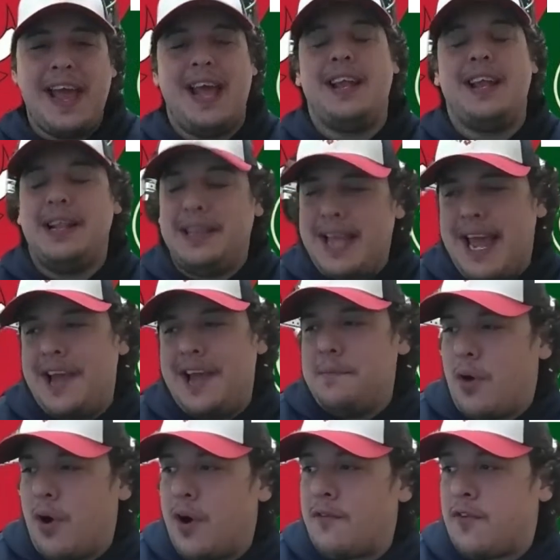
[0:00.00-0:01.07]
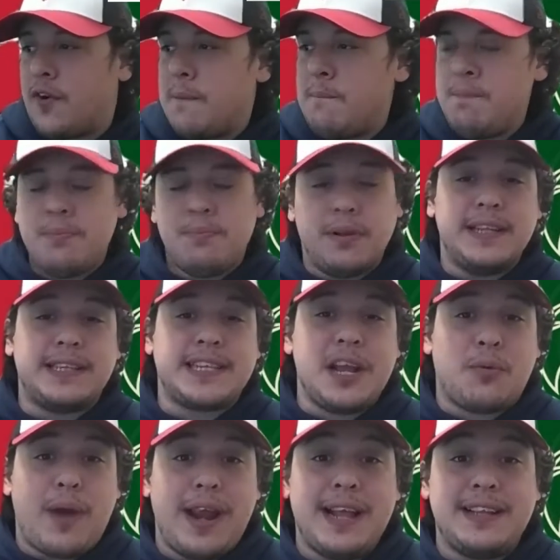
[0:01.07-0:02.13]
and Dan Marver. But let's
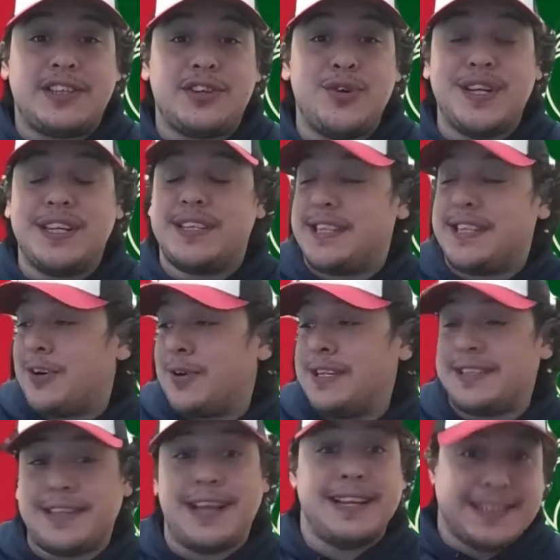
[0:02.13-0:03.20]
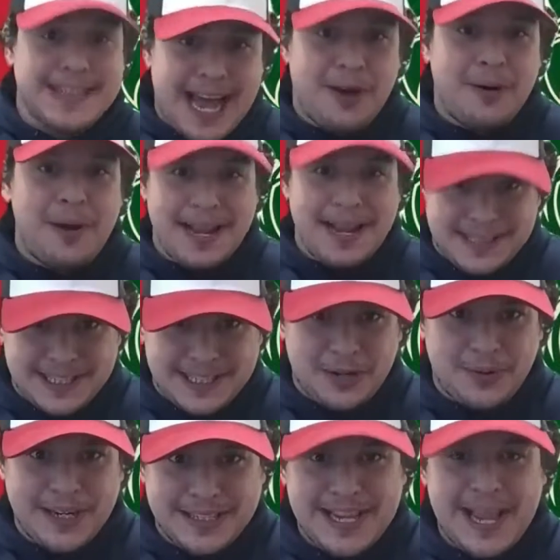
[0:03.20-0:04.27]
get right into this series. That is now a
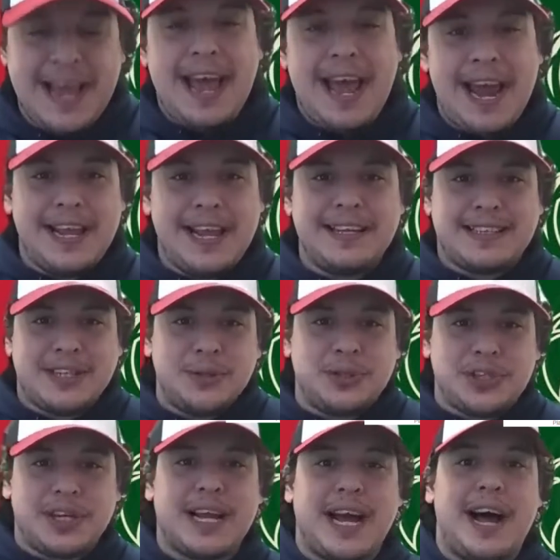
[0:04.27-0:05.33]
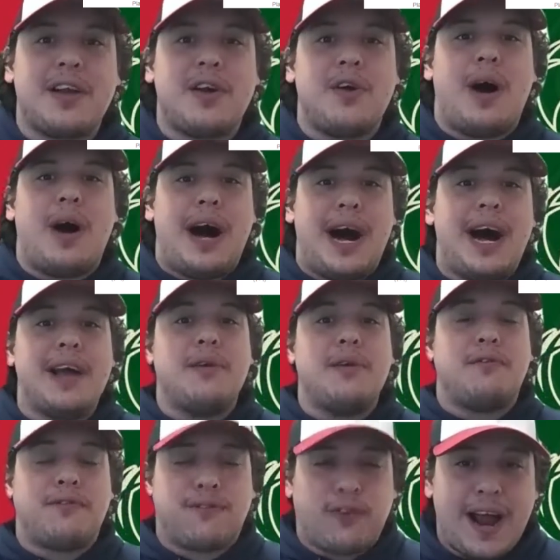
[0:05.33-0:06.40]
series heading to Chicago on
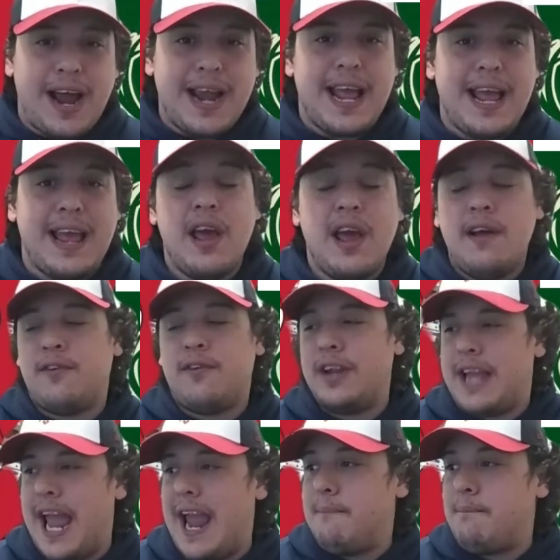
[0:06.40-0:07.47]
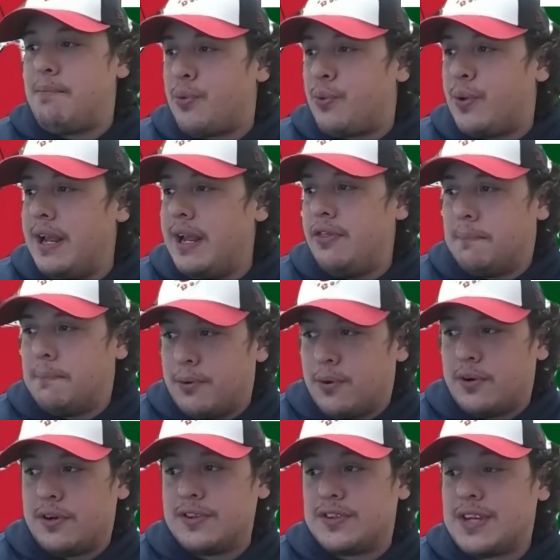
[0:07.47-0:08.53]
Friday for Game 3. The
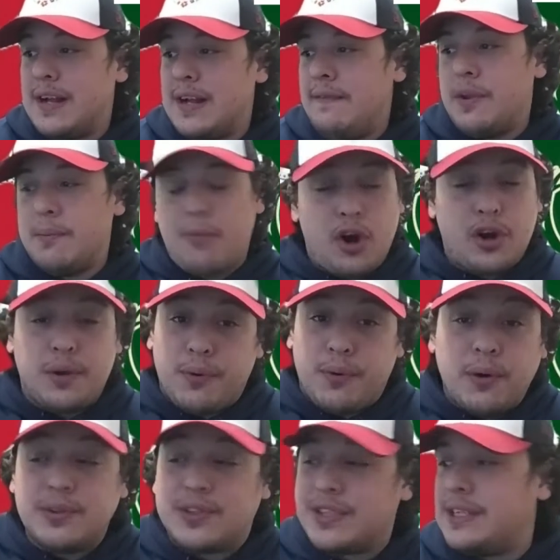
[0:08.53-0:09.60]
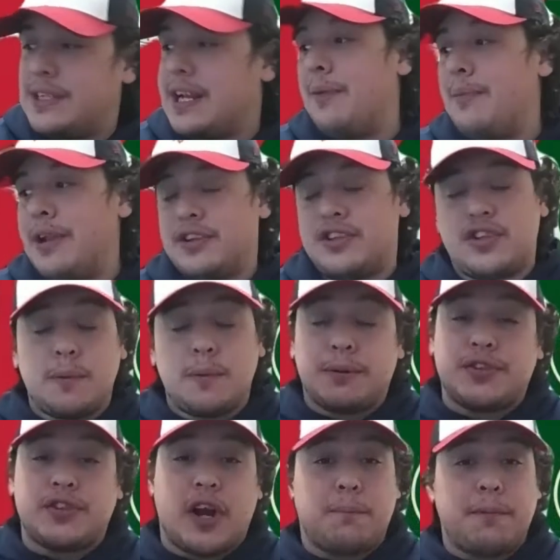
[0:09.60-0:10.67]
Bulls, DeMar a
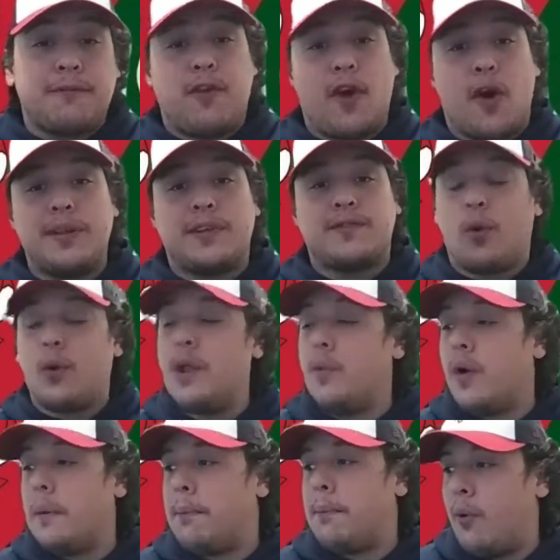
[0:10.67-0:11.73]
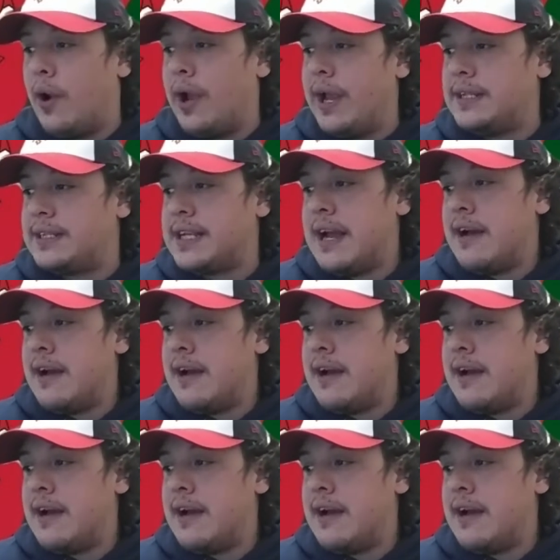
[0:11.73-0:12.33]
superstar performance, 41 points,